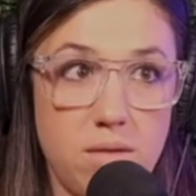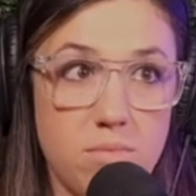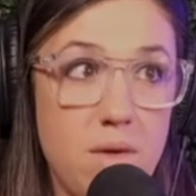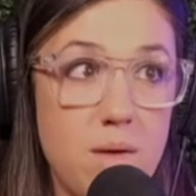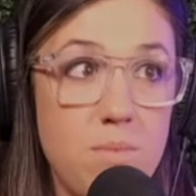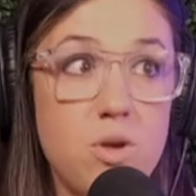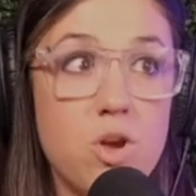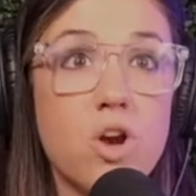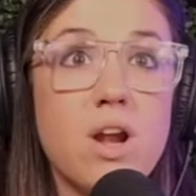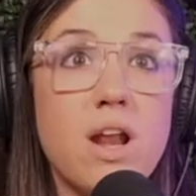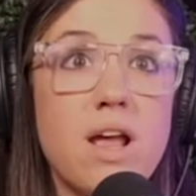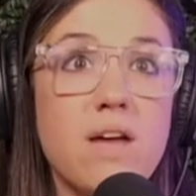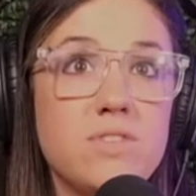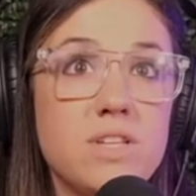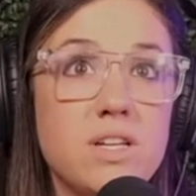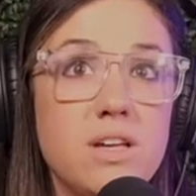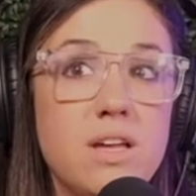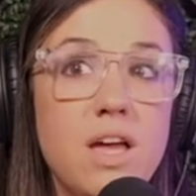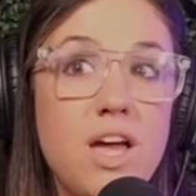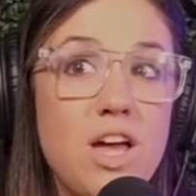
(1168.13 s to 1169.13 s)
Maybe you're going to have
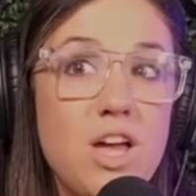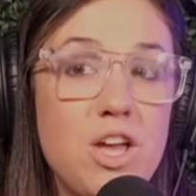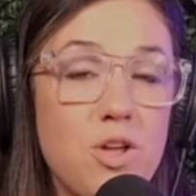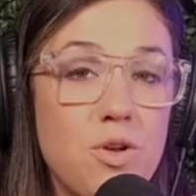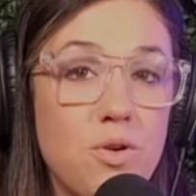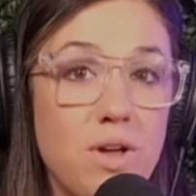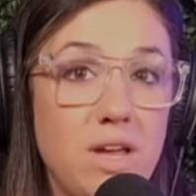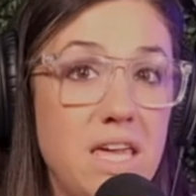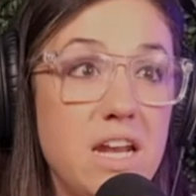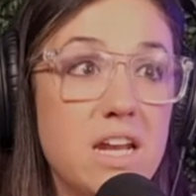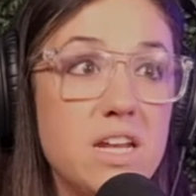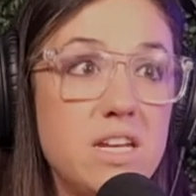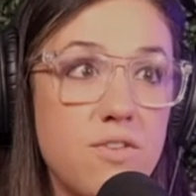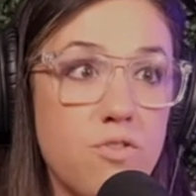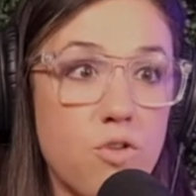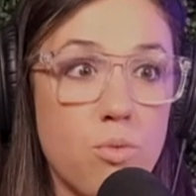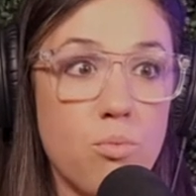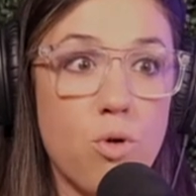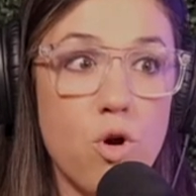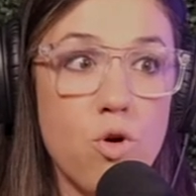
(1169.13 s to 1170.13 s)
to, you know, get a
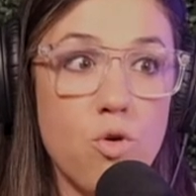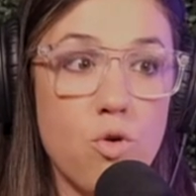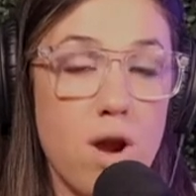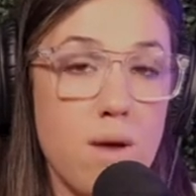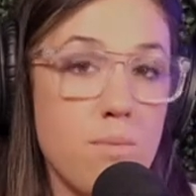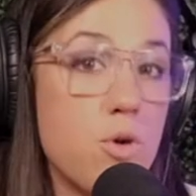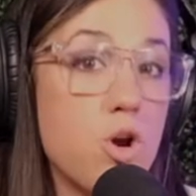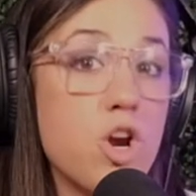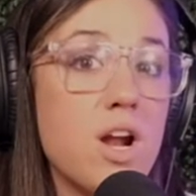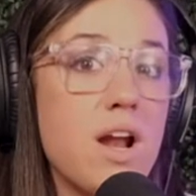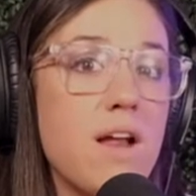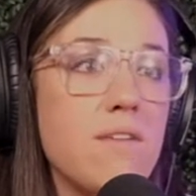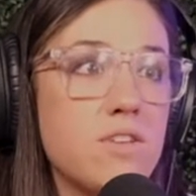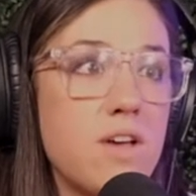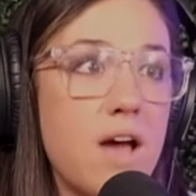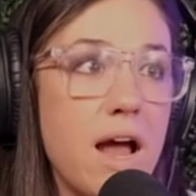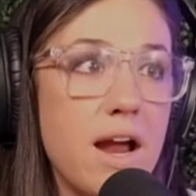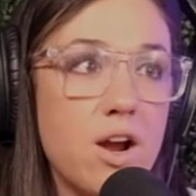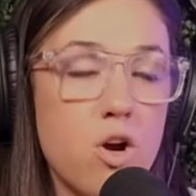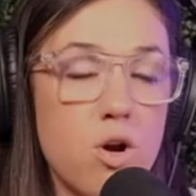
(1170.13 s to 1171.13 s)
different program, or you're going to have to
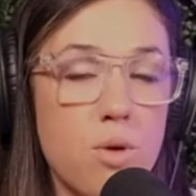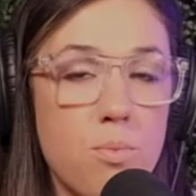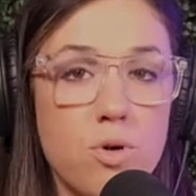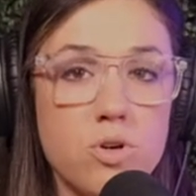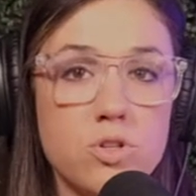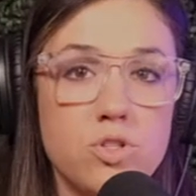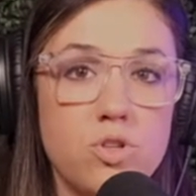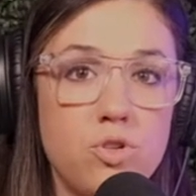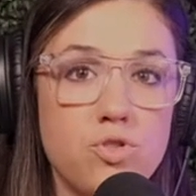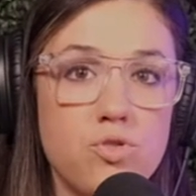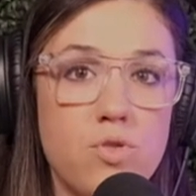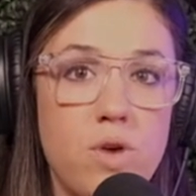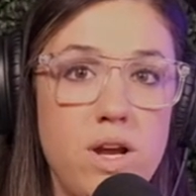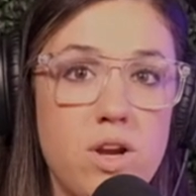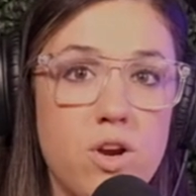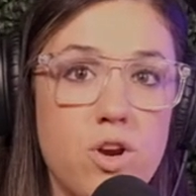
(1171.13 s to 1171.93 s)
hire a personal trainer.